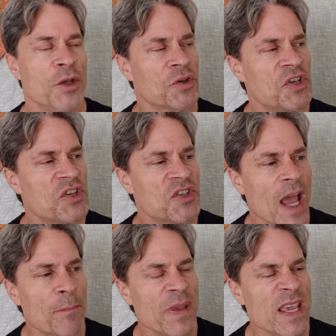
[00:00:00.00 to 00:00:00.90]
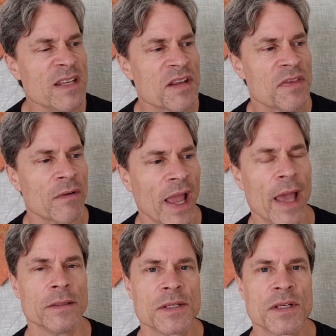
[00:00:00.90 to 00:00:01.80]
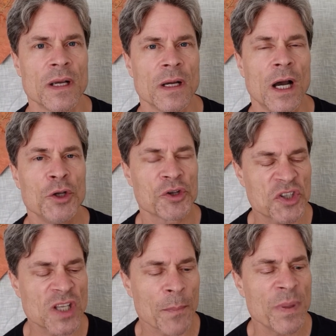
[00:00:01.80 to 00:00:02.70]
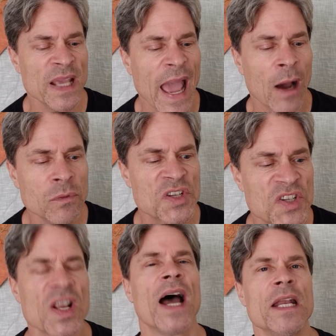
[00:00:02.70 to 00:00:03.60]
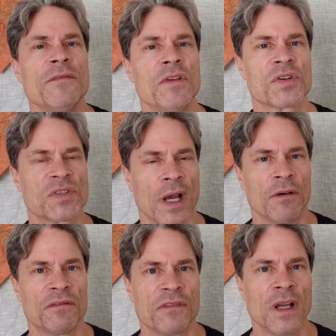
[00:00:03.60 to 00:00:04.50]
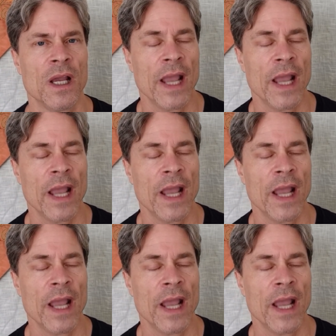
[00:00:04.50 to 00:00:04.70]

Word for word: You're stepping into their heads. You're stepping outside of yourself.